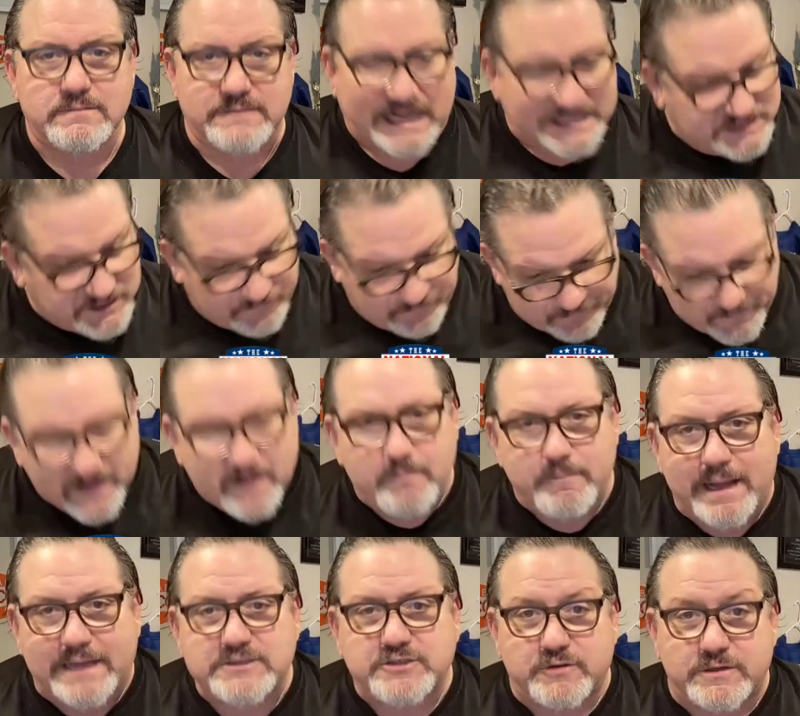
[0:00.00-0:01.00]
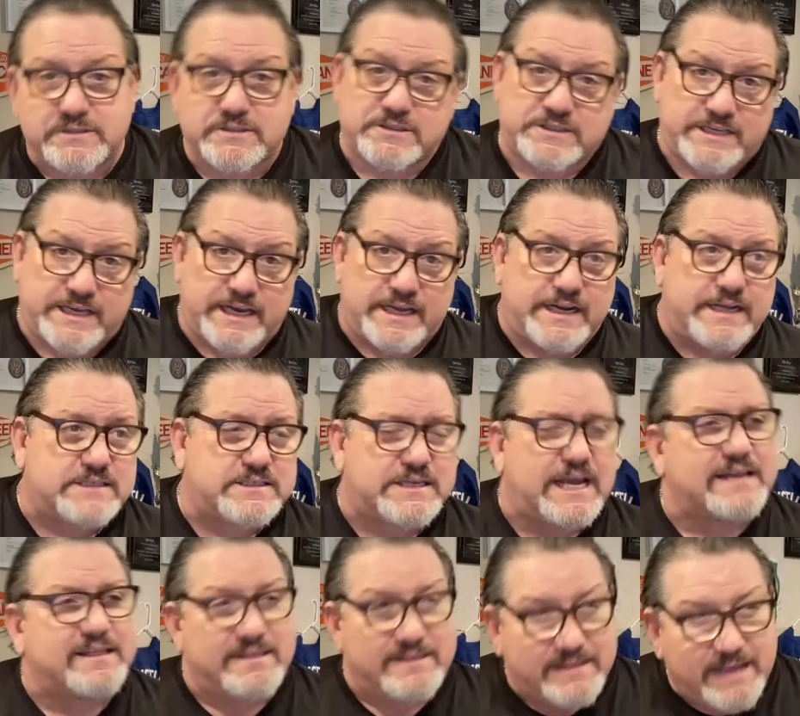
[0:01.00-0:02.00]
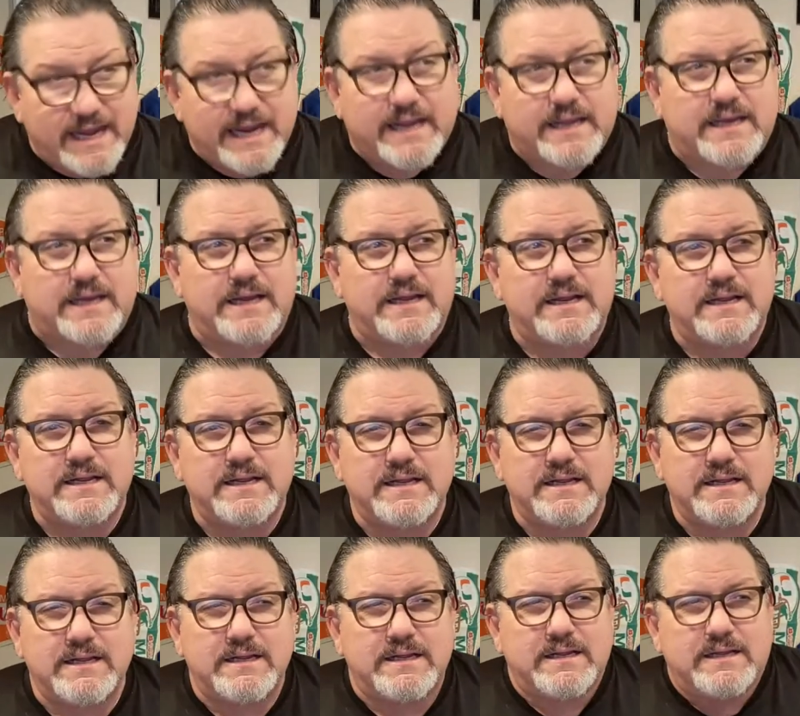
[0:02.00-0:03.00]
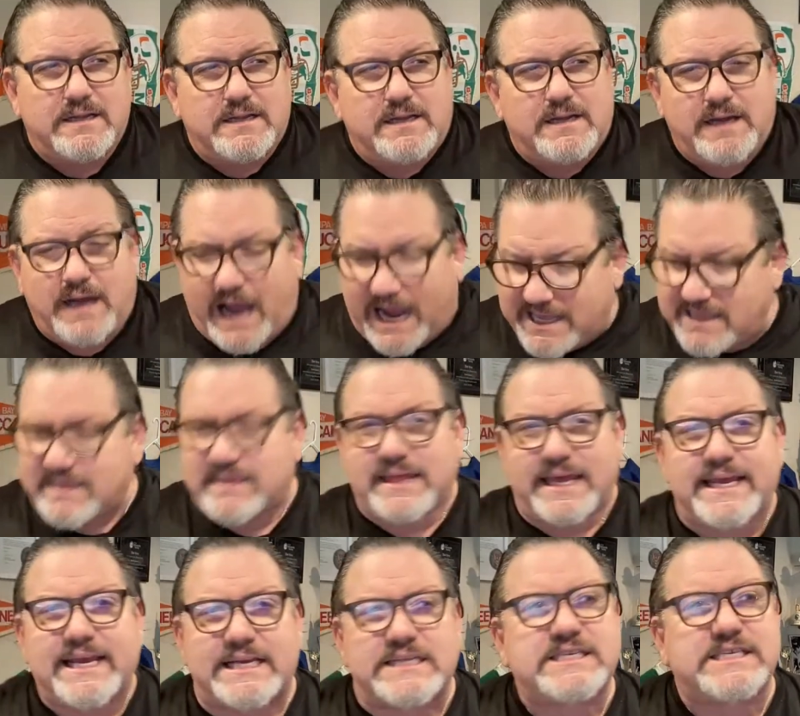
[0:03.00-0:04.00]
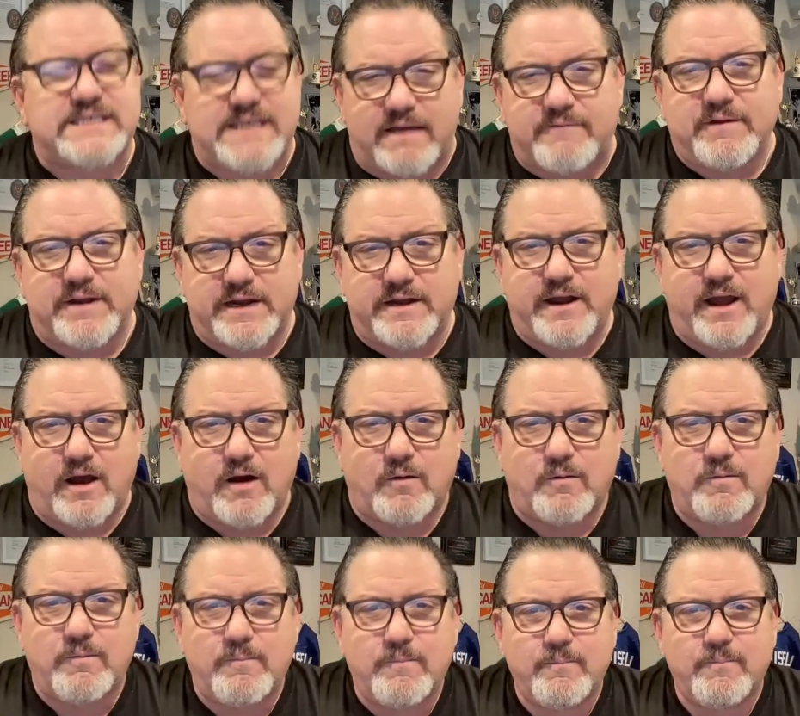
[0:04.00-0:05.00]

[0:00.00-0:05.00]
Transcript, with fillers: That's a fair metric. This kid is, I think, I think he's 7 and 0.